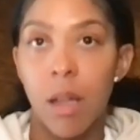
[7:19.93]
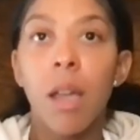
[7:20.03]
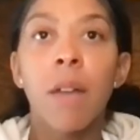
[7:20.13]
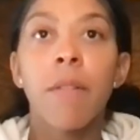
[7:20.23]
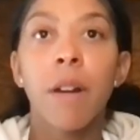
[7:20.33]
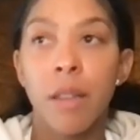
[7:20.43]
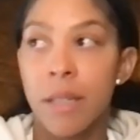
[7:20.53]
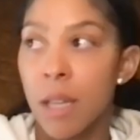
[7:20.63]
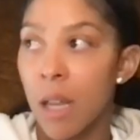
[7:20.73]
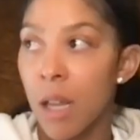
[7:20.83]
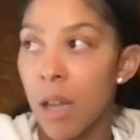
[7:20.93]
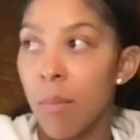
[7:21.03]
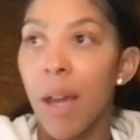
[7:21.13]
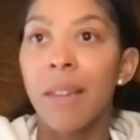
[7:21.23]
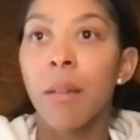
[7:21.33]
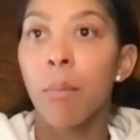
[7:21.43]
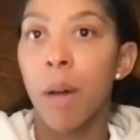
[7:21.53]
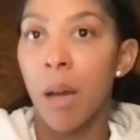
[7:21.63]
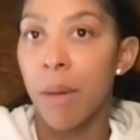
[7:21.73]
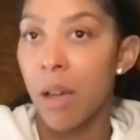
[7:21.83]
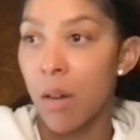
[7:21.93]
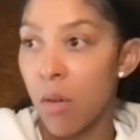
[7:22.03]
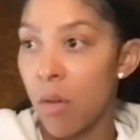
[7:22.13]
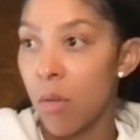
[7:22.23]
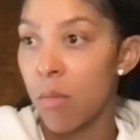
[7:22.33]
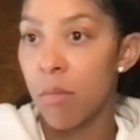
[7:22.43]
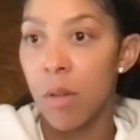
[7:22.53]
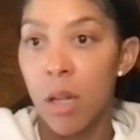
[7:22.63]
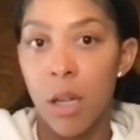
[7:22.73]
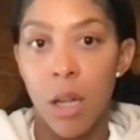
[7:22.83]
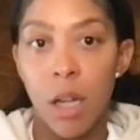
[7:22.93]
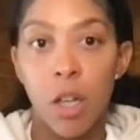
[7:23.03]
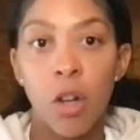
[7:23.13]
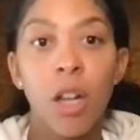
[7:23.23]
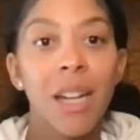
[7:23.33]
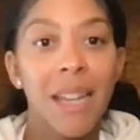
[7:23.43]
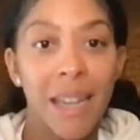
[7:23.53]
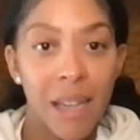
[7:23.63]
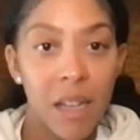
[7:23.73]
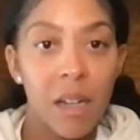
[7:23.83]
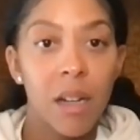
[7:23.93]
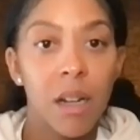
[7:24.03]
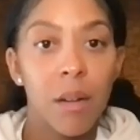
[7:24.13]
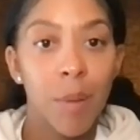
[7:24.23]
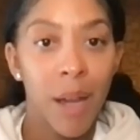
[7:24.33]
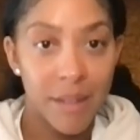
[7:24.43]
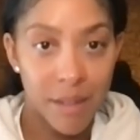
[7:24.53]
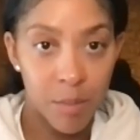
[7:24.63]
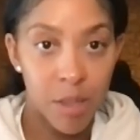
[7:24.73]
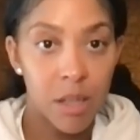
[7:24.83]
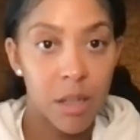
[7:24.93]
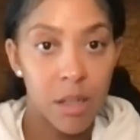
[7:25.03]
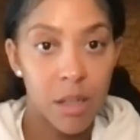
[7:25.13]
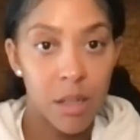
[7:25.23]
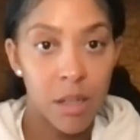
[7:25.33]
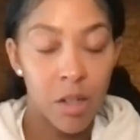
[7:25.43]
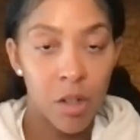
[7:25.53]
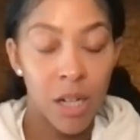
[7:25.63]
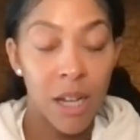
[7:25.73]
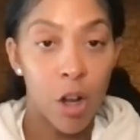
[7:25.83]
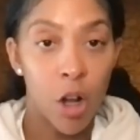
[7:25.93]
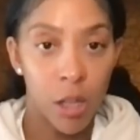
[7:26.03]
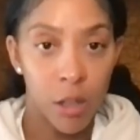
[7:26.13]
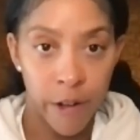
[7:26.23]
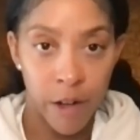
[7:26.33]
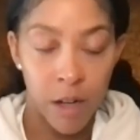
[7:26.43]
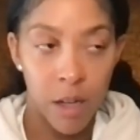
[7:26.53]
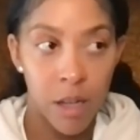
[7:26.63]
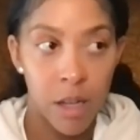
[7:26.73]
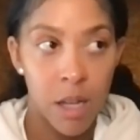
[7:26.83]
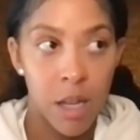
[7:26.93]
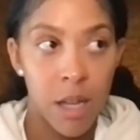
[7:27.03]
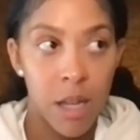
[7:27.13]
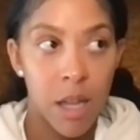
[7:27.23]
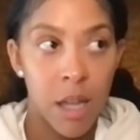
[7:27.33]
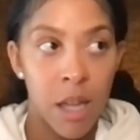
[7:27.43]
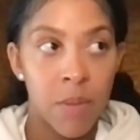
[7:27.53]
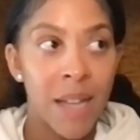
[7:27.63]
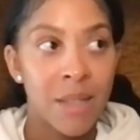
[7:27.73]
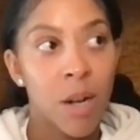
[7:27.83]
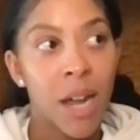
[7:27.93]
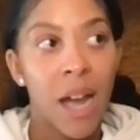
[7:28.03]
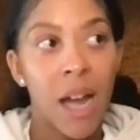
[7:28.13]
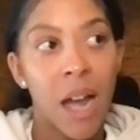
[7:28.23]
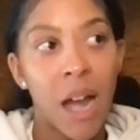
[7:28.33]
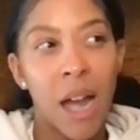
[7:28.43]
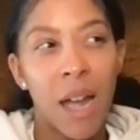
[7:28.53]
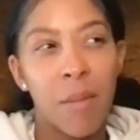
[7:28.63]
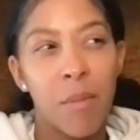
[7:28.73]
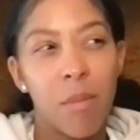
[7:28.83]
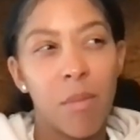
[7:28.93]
in front of the team, as a mom at home, you're going to get Pat Summitt and you're going to get all of her. And that's what I